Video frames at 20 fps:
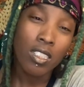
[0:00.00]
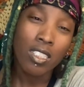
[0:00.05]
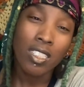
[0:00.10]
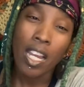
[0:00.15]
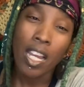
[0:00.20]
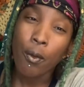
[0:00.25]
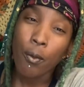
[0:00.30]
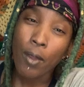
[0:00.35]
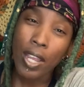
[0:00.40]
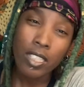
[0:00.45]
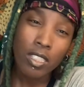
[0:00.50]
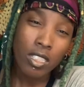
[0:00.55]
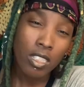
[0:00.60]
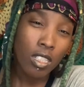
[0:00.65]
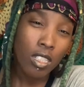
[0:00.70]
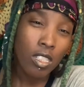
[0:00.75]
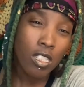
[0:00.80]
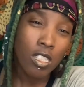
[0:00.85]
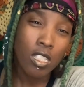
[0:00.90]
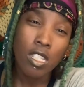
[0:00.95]

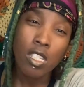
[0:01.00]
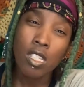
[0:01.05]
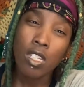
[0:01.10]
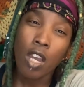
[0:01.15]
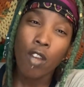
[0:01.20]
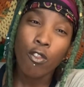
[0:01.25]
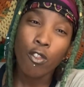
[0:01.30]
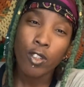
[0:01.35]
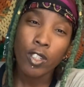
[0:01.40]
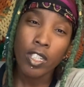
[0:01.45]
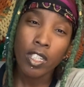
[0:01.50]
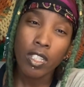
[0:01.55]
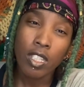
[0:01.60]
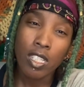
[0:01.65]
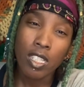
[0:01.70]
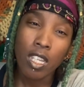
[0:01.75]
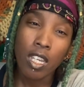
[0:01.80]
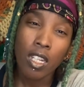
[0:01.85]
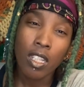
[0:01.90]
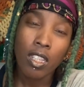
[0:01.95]
directions, discovery that's
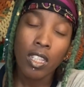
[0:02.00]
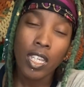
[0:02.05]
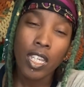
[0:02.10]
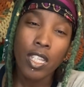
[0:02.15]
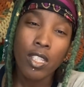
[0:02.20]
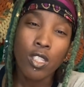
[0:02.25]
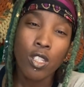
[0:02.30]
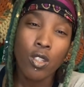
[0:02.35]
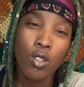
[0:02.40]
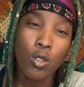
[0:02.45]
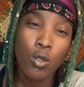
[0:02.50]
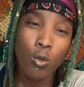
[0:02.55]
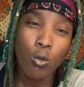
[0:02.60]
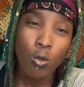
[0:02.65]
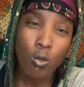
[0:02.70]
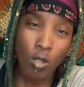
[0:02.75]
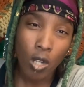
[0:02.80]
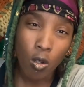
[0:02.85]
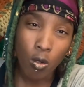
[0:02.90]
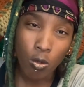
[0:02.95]
going to lead to new
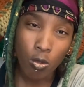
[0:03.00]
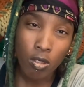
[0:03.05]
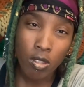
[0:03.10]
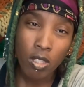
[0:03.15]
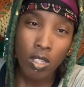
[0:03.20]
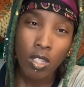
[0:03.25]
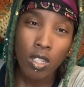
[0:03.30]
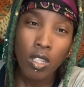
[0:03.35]
growth,